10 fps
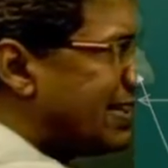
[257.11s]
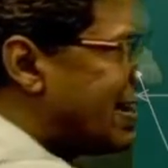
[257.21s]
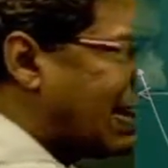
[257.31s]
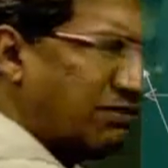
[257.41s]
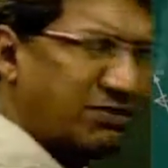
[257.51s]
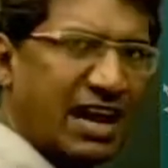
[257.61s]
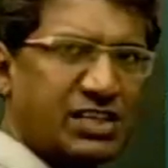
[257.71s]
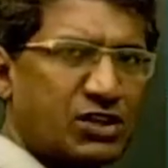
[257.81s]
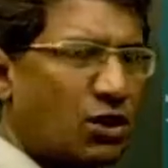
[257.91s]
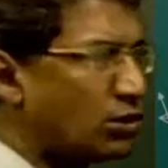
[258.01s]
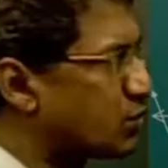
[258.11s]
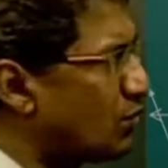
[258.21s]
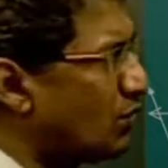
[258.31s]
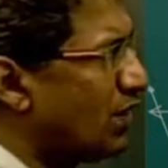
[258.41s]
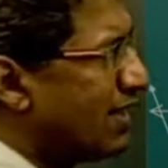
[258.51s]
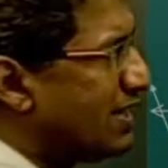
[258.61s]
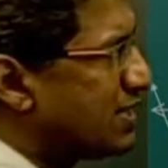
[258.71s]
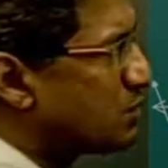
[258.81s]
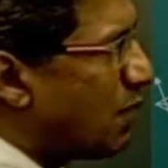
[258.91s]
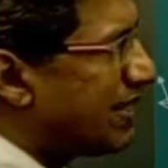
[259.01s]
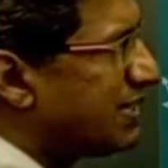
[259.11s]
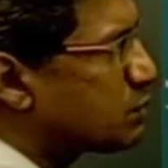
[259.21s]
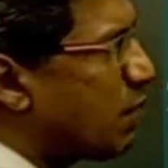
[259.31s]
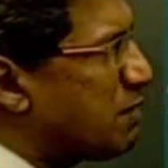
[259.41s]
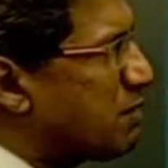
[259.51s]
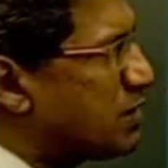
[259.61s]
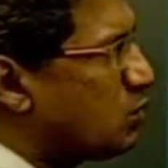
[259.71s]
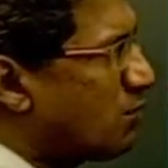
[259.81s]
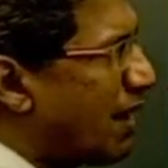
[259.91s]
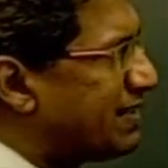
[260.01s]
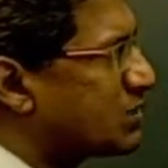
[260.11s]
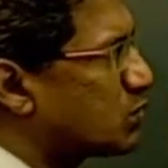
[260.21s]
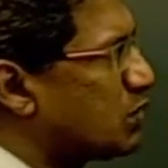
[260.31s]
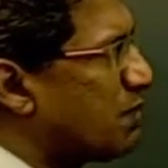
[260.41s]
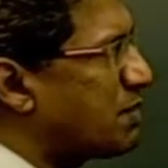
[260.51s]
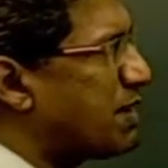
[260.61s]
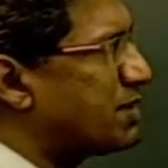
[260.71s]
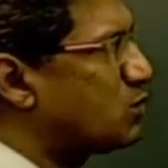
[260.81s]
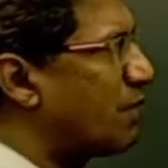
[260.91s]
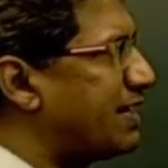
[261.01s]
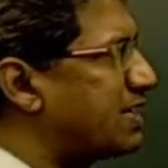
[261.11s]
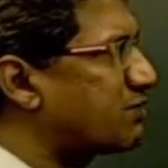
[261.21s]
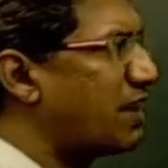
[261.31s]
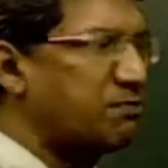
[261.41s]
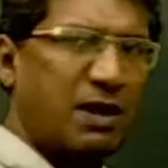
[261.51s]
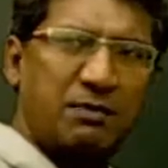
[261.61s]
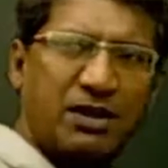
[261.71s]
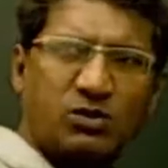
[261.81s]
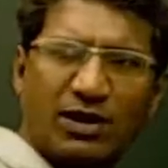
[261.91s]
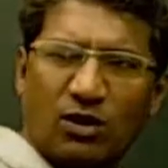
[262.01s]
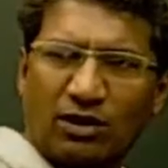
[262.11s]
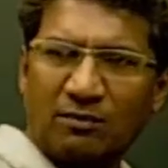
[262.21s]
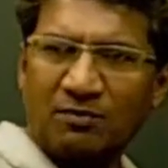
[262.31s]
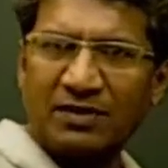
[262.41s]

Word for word: In the negative direction also, it is minus pi by 2, minus 3 pi by 2, minus 5 pi by 2 and all.